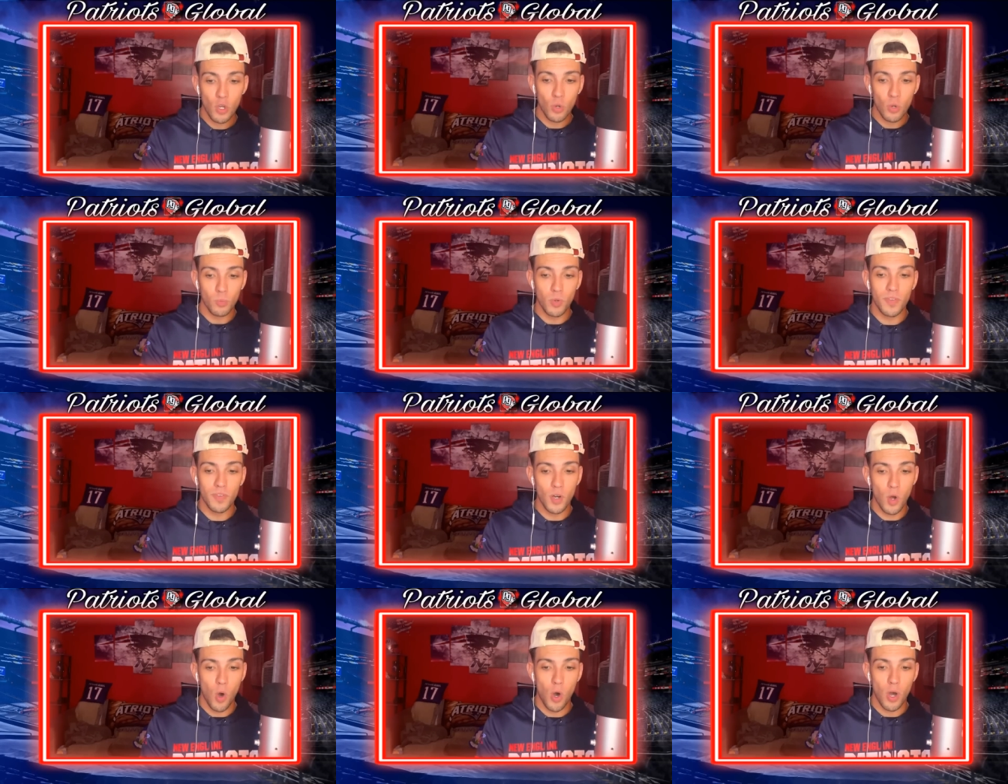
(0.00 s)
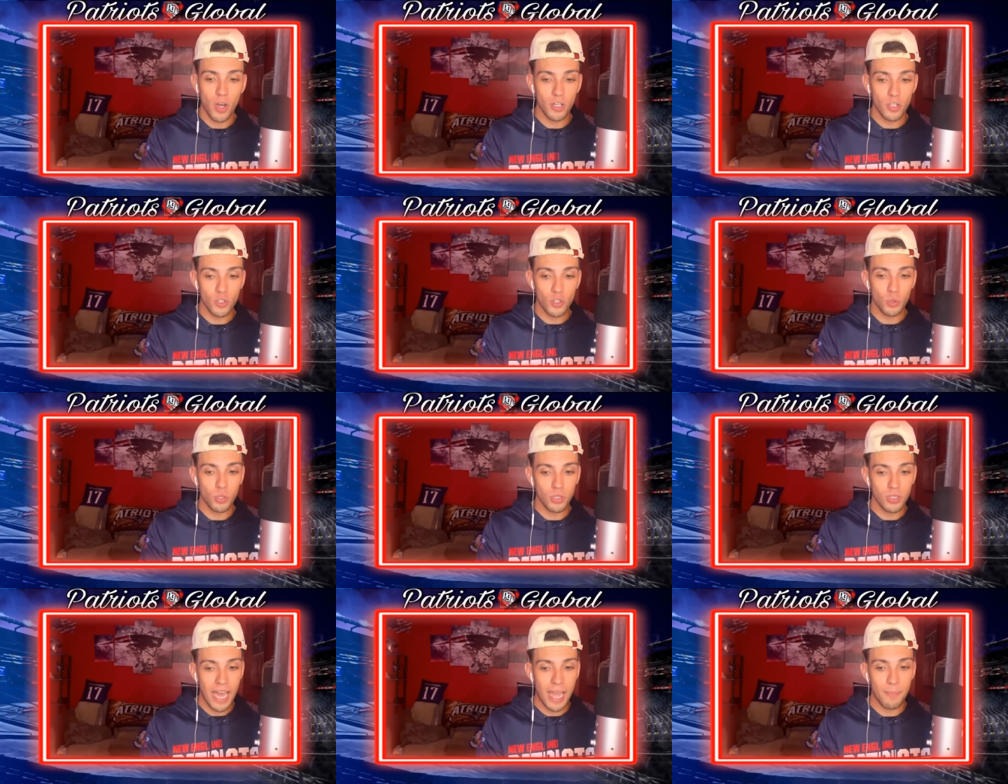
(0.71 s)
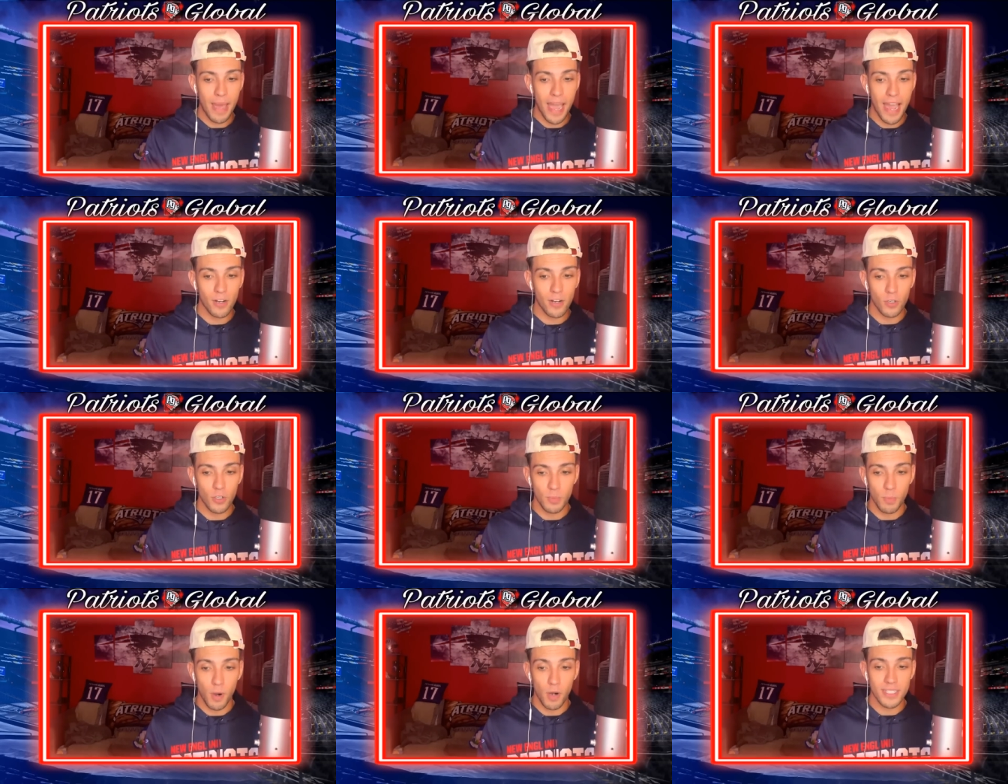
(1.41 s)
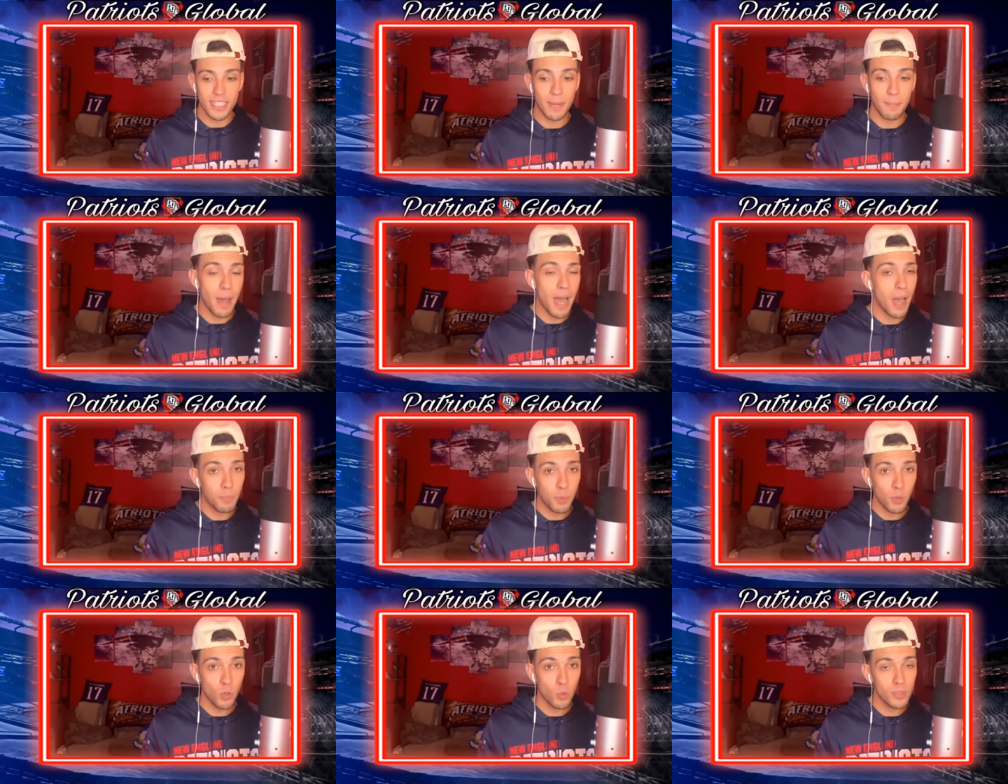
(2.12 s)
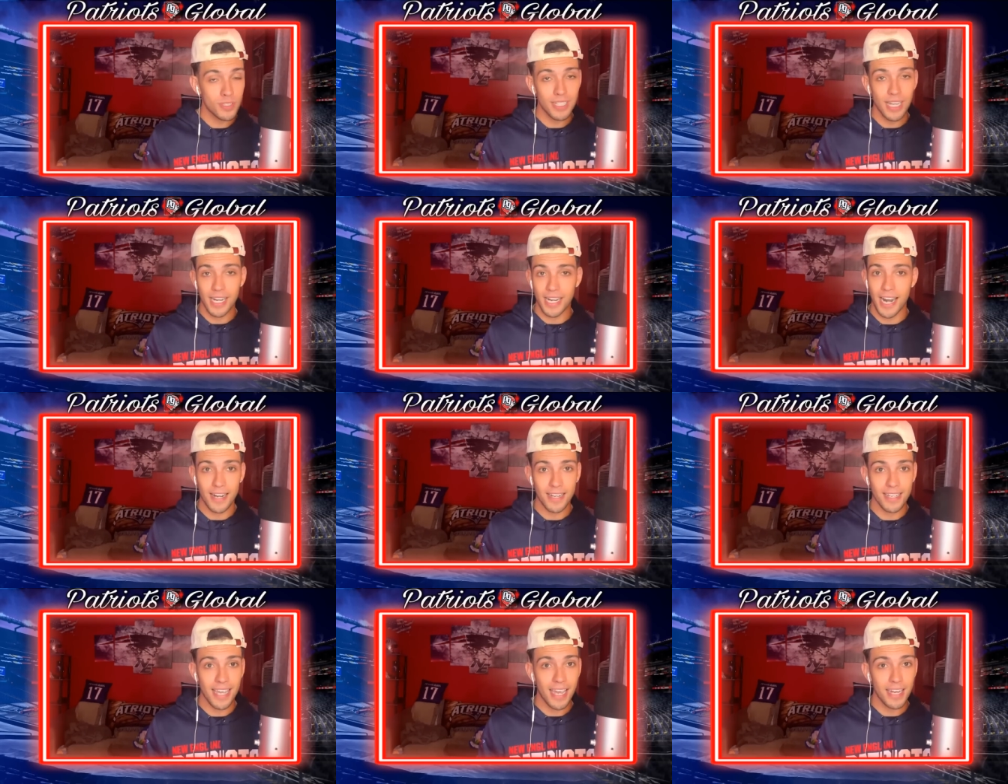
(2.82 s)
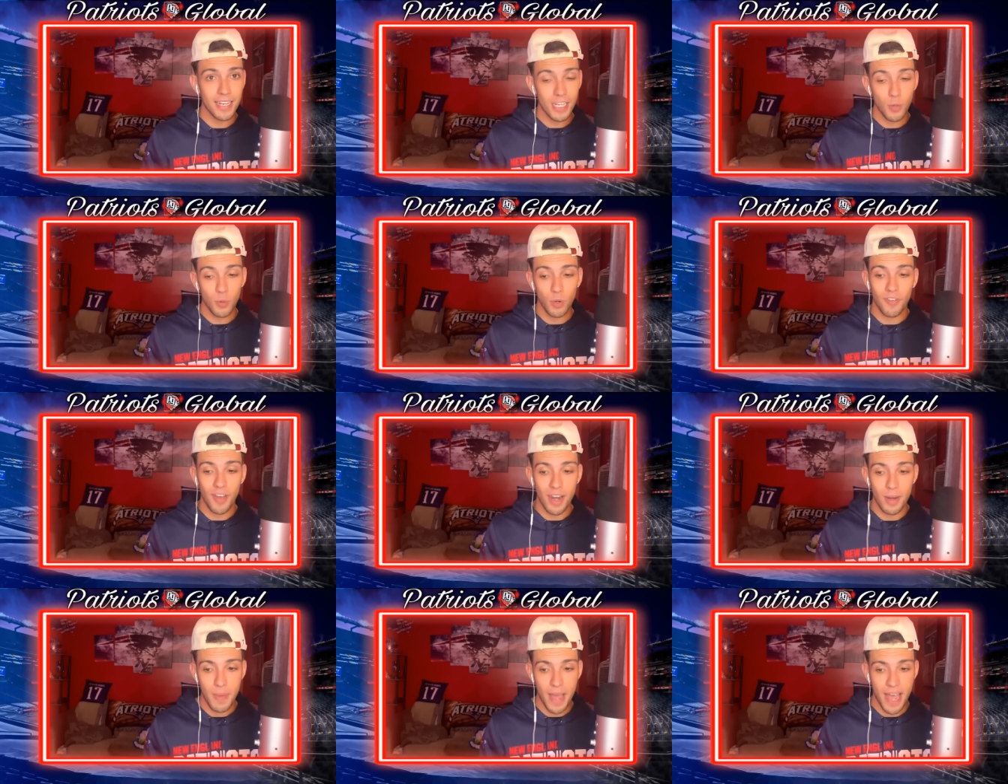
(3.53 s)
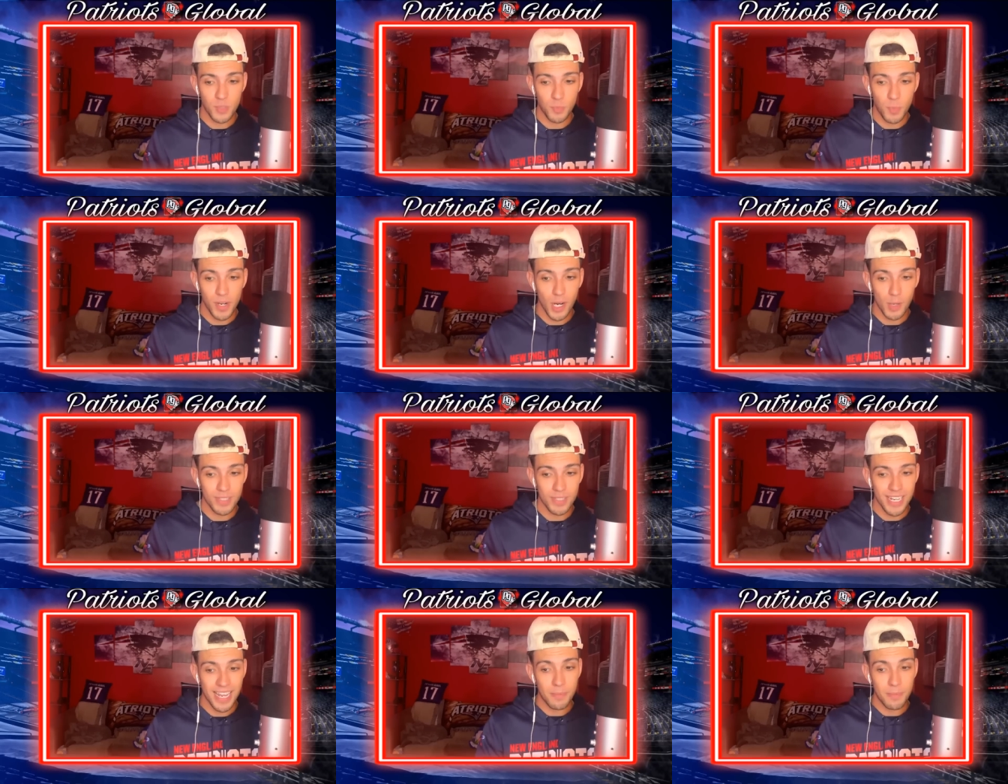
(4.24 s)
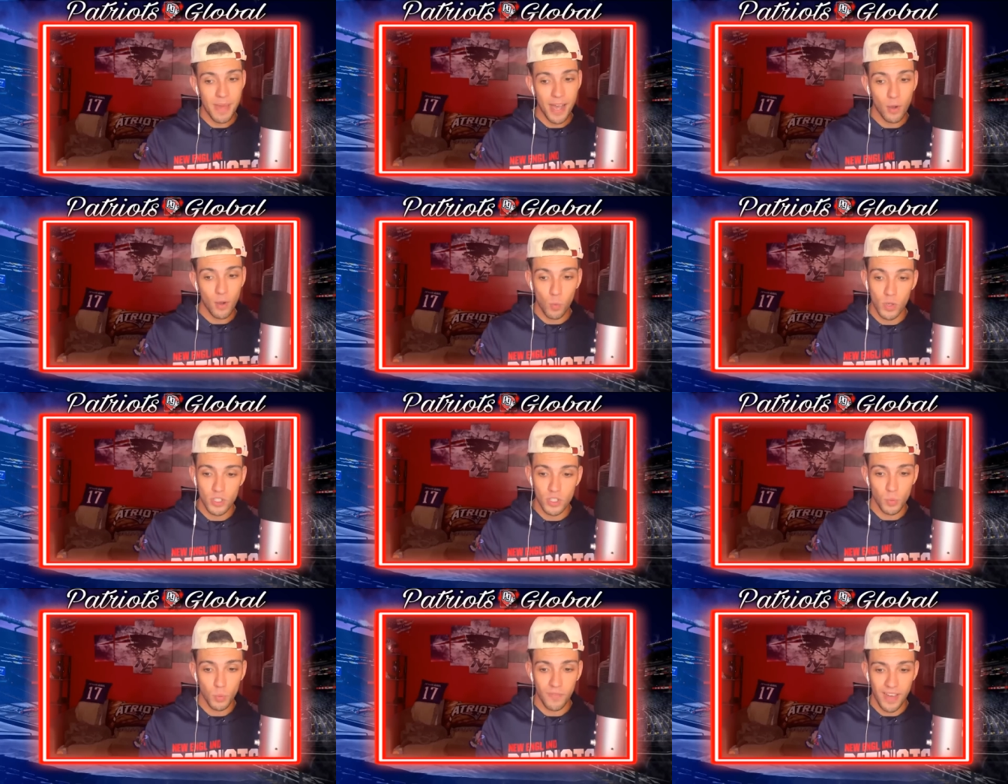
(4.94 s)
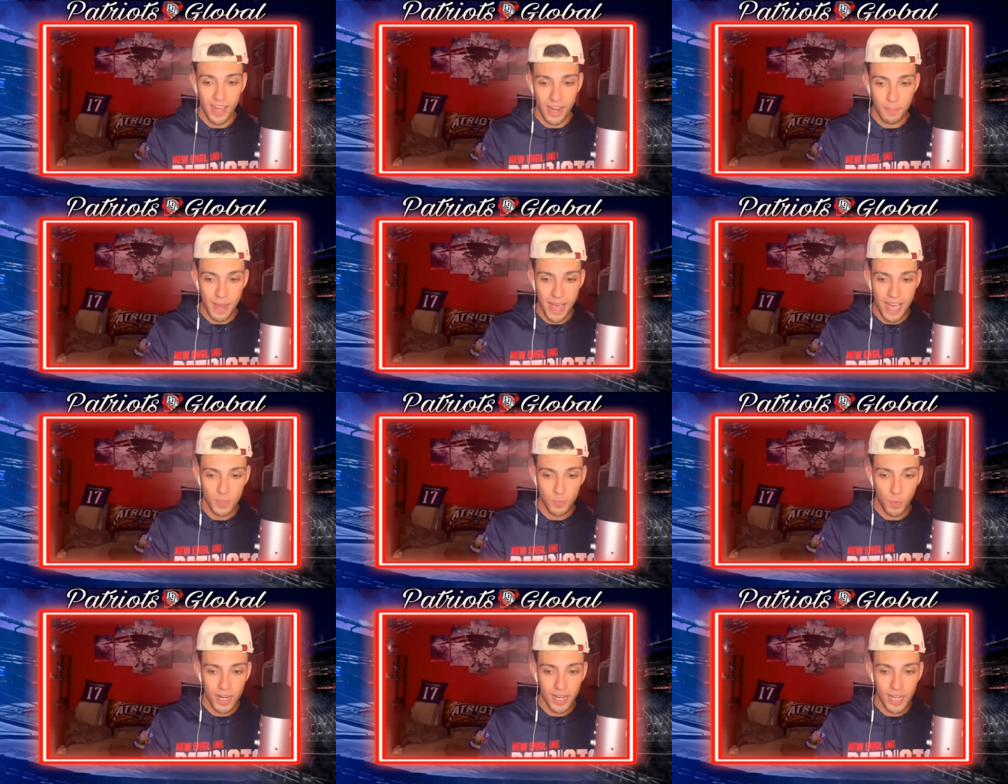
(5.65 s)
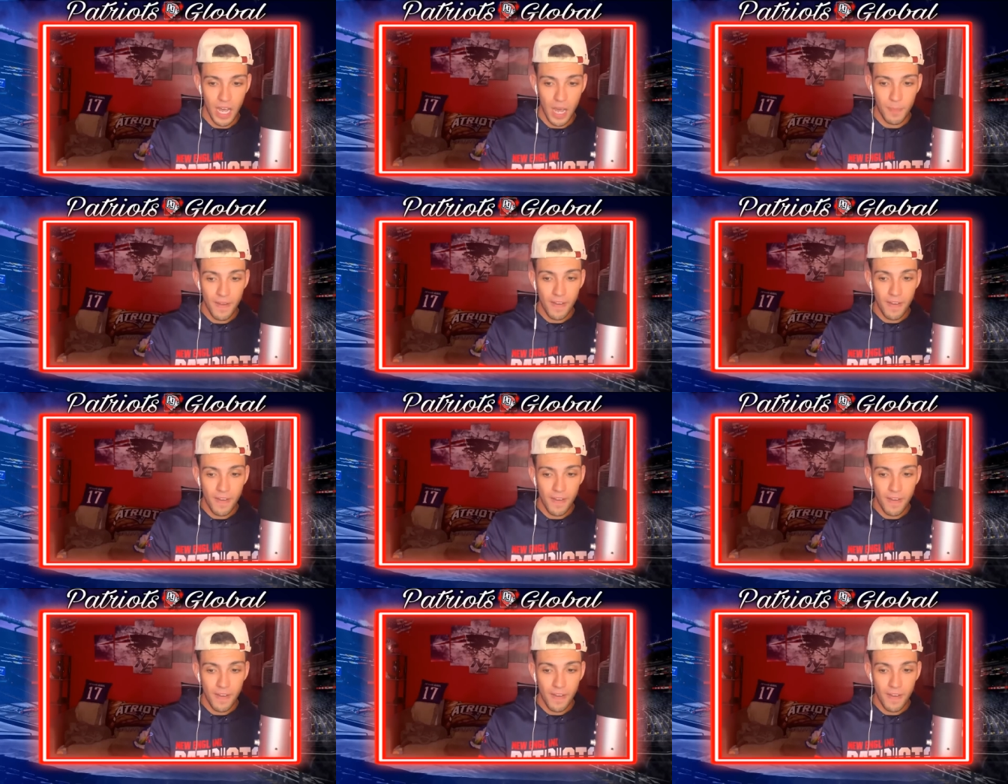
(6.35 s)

Moving on to the linebackers, Marte Mapu standing out again. He would have had a pass breakup today, and Mack Wilson would have had a pass breakup.